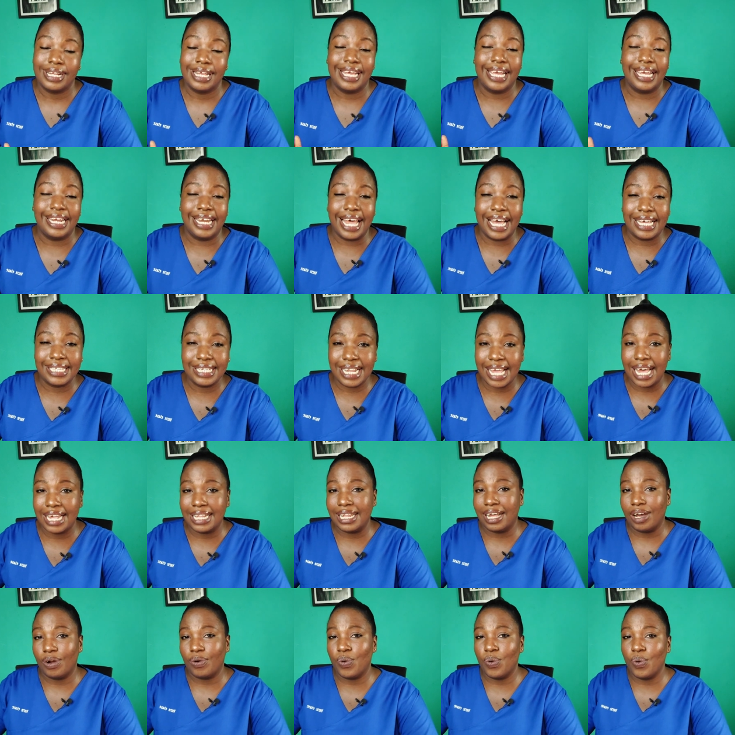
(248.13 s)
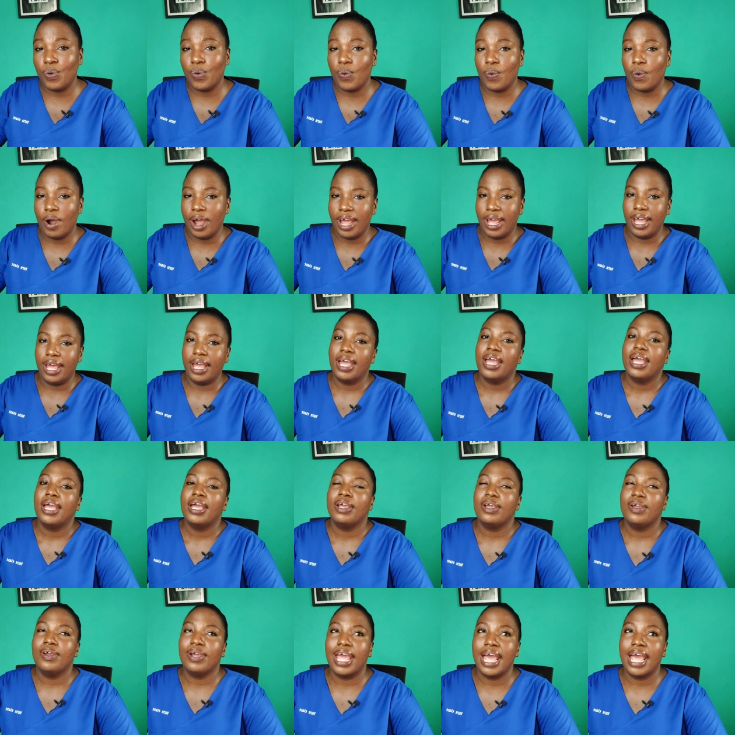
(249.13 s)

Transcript: And lastly, under cookware, you